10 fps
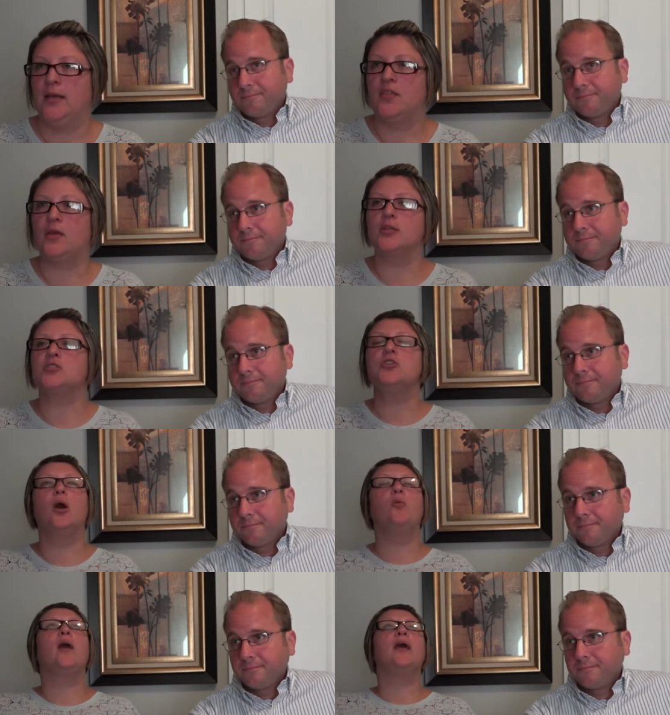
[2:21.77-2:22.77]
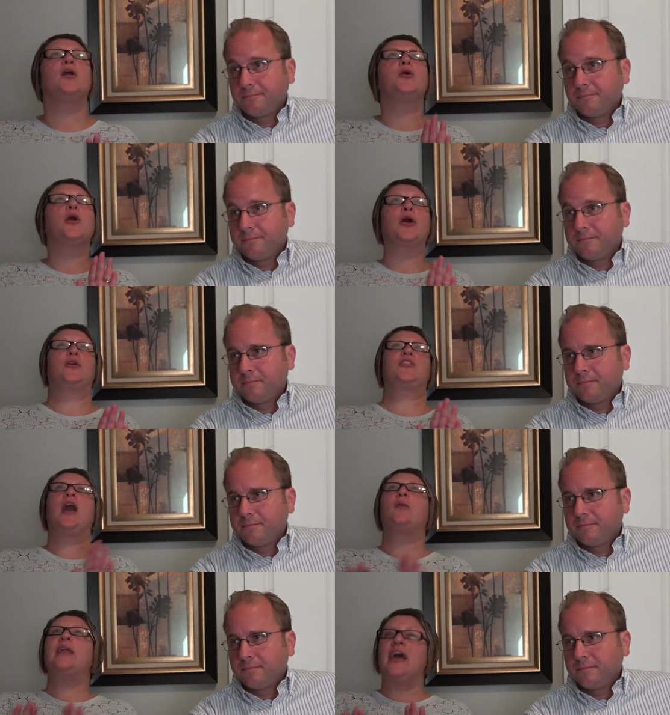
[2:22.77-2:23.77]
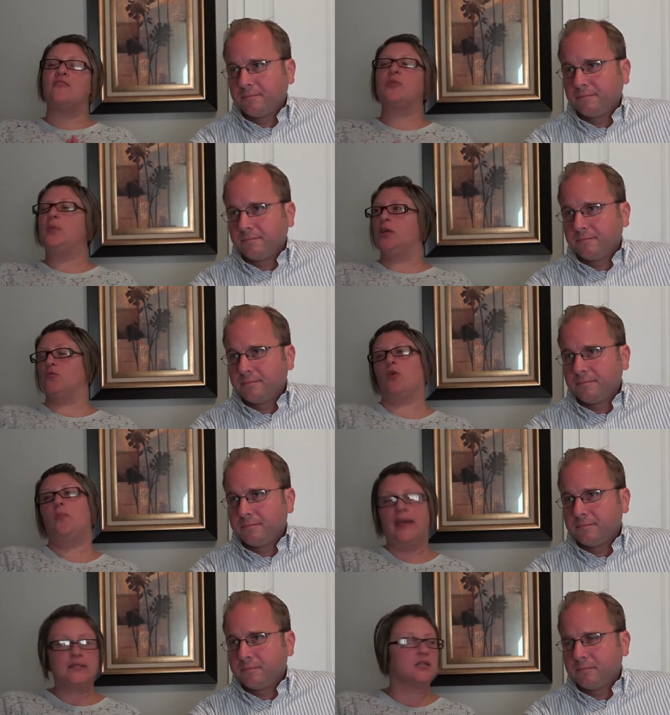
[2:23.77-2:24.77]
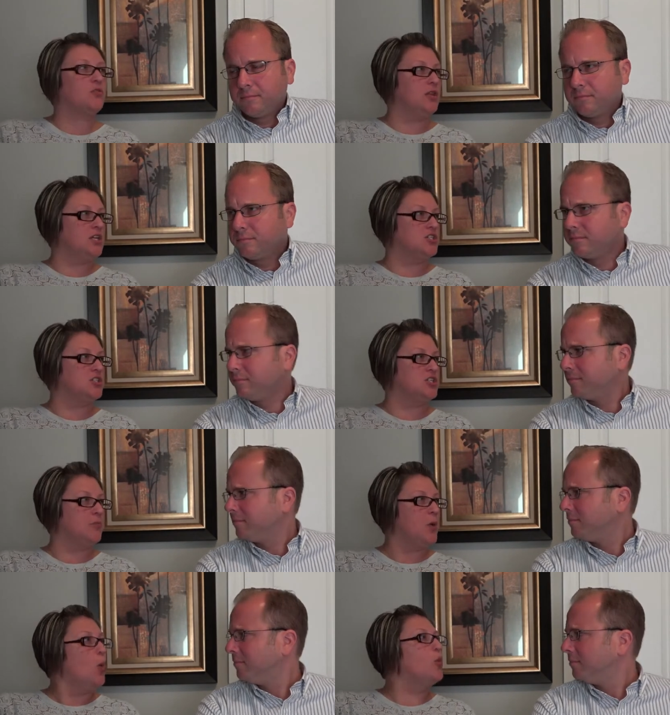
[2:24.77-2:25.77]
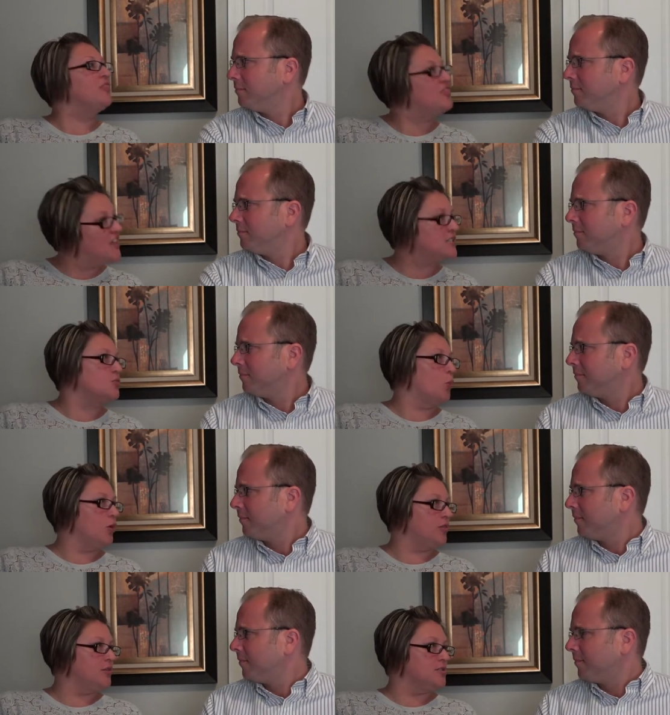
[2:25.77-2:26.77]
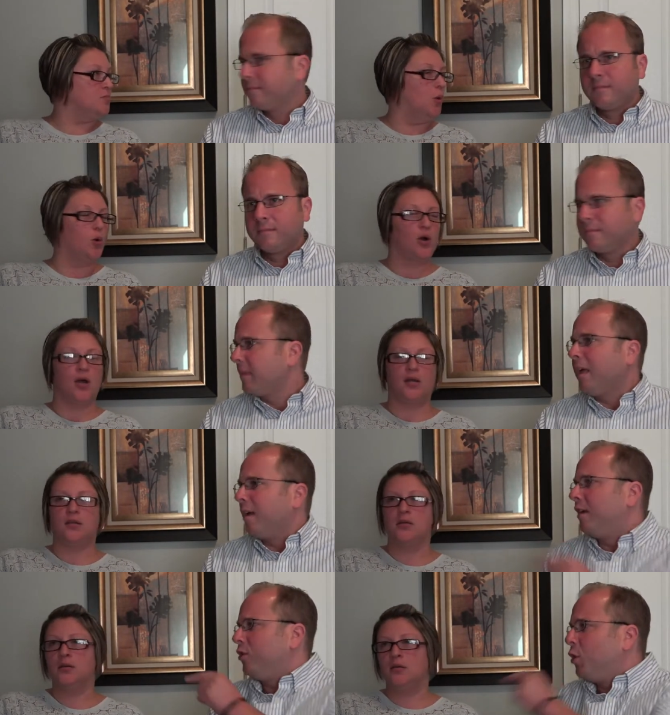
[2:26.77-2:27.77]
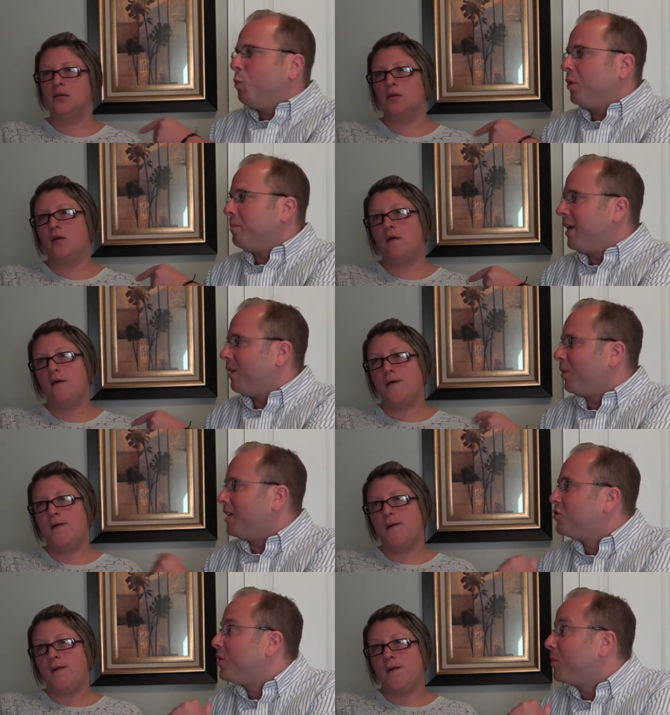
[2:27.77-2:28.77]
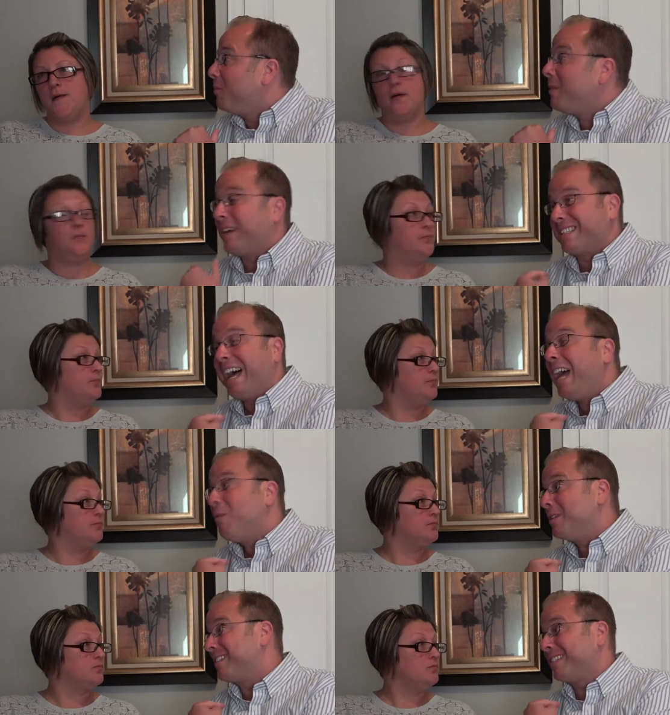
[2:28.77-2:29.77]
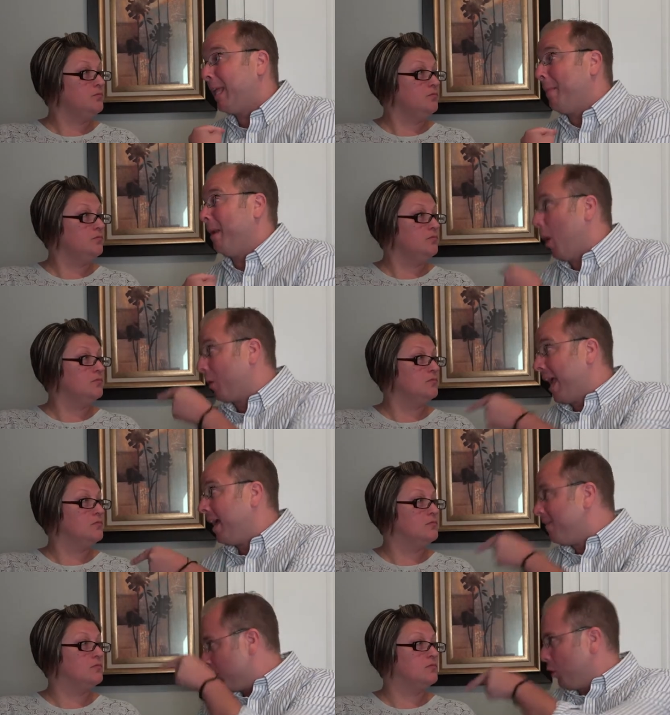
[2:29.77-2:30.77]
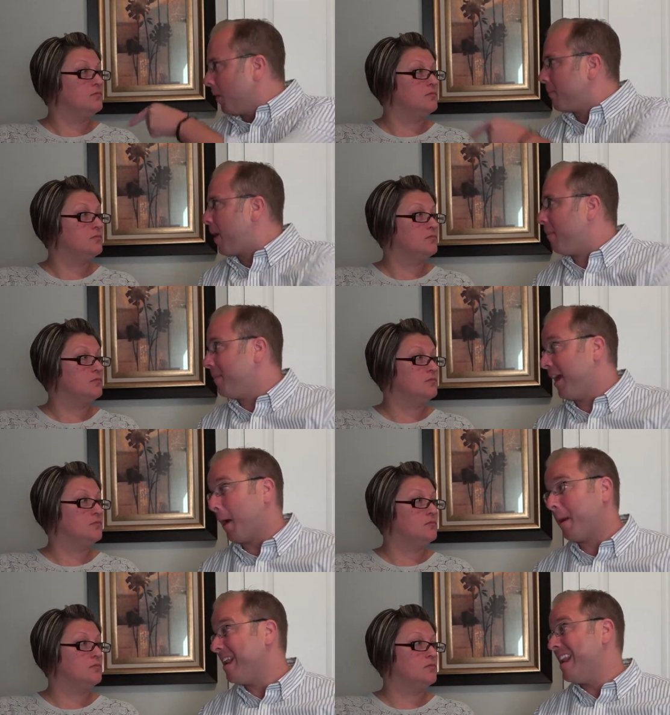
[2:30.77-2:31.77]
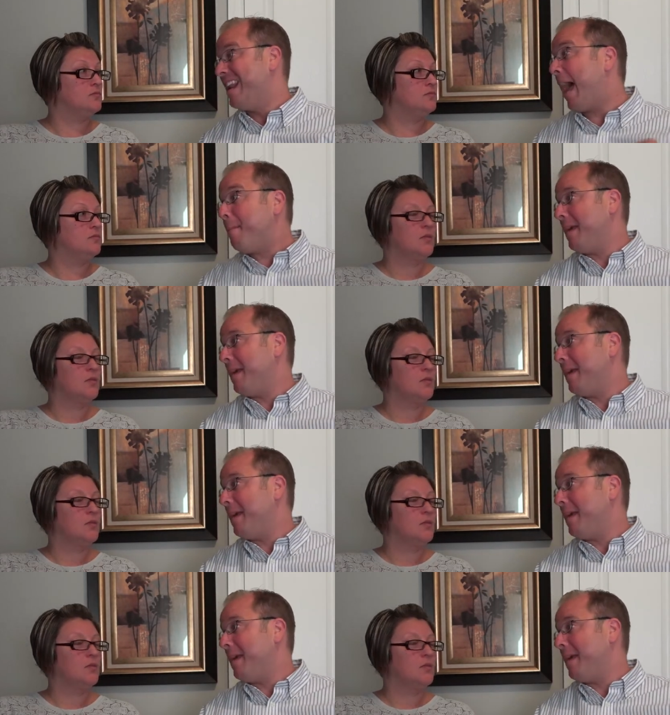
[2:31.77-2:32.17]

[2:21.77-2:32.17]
Speaker 1: There is no way on earth I would ever be in a romantic relationship with this worthless moron.
Speaker 2: You wouldn't be in a relationship with me because I wouldn't slum it, okay? You're the problem here, not